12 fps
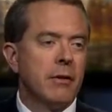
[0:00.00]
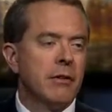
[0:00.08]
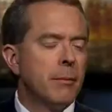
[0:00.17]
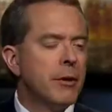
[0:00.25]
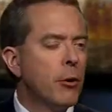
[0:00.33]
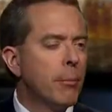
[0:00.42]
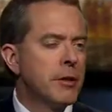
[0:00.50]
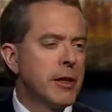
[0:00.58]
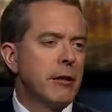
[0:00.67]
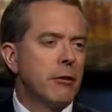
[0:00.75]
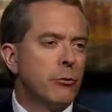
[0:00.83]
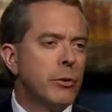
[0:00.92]
There'd be no
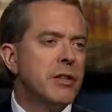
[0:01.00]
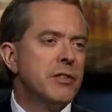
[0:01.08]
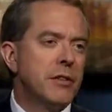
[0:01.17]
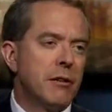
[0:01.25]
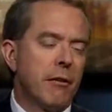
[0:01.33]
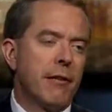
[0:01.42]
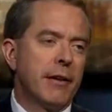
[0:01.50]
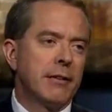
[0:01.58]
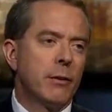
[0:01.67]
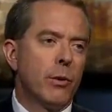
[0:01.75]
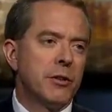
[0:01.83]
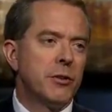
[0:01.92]
particular reason to think
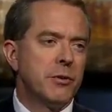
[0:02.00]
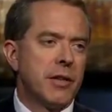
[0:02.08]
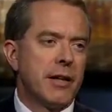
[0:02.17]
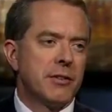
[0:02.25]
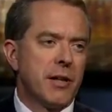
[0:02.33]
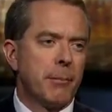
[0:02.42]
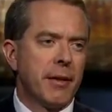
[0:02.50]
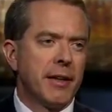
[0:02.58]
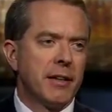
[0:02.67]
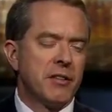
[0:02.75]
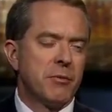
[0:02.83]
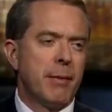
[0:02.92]
that once you sent something
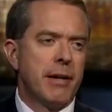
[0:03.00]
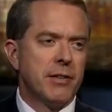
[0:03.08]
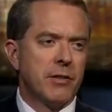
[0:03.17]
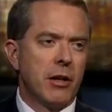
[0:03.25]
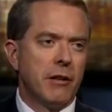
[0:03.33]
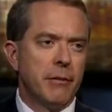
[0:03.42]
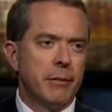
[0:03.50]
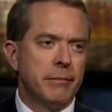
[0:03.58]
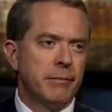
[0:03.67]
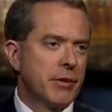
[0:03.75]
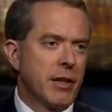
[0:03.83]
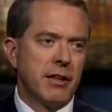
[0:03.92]
into space, all of a
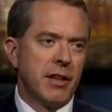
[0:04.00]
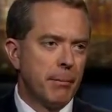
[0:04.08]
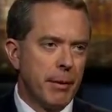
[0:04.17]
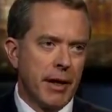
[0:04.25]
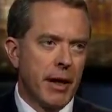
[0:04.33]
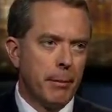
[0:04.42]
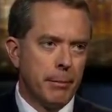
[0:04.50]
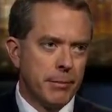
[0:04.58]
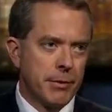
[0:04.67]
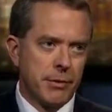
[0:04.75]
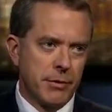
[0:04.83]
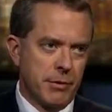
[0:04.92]
sudden it
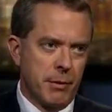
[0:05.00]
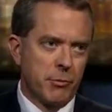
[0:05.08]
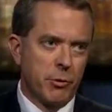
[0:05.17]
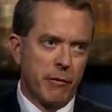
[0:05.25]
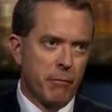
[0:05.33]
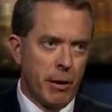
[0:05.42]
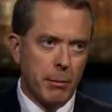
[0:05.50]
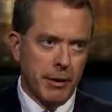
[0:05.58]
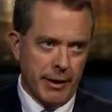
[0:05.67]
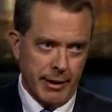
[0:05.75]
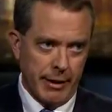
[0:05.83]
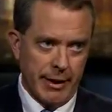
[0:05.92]
becomes some sort of
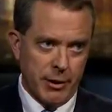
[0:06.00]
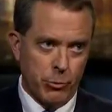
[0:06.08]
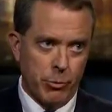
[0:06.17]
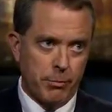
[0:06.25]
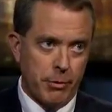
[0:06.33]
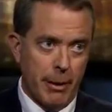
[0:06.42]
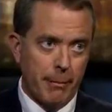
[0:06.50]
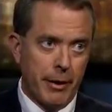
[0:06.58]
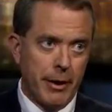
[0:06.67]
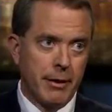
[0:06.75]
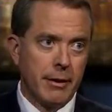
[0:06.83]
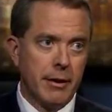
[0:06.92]
public intellectual
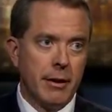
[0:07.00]
property. Mm.